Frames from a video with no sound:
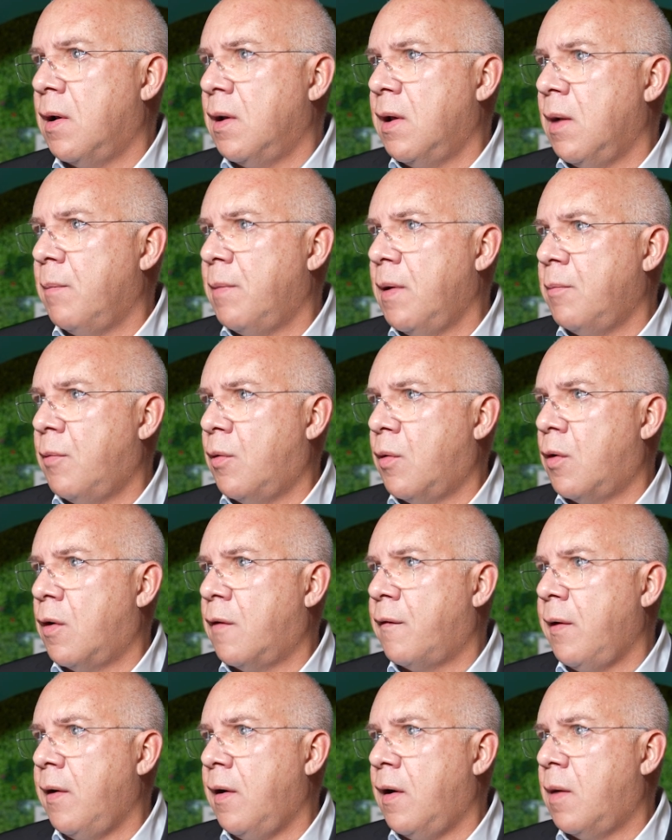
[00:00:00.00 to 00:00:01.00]
little bit more
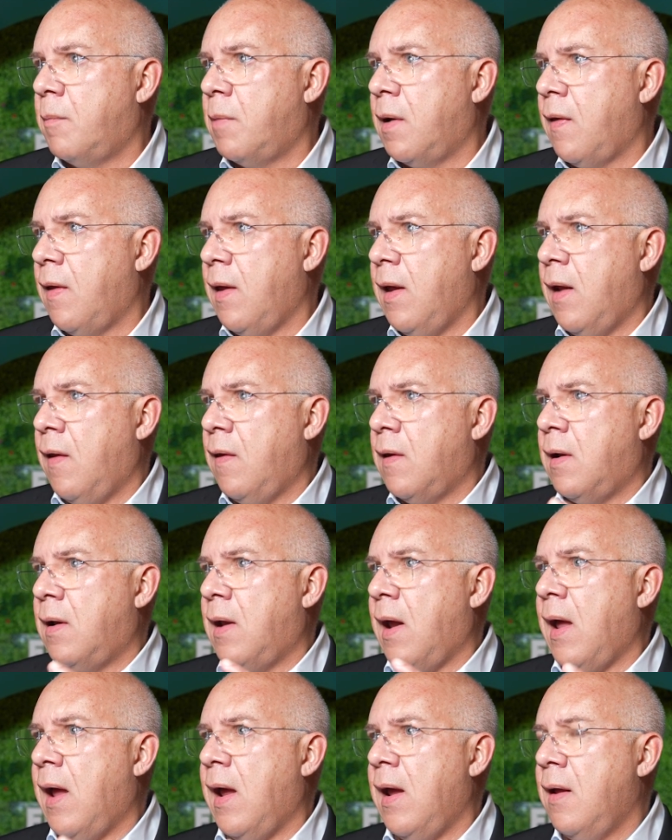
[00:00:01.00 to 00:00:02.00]
over here, but at the end of the
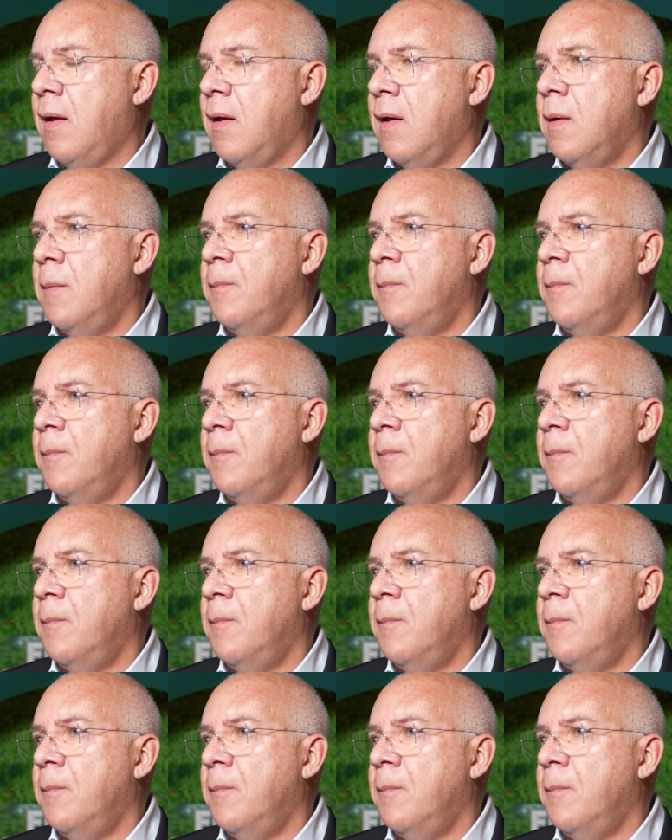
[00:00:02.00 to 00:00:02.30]
day,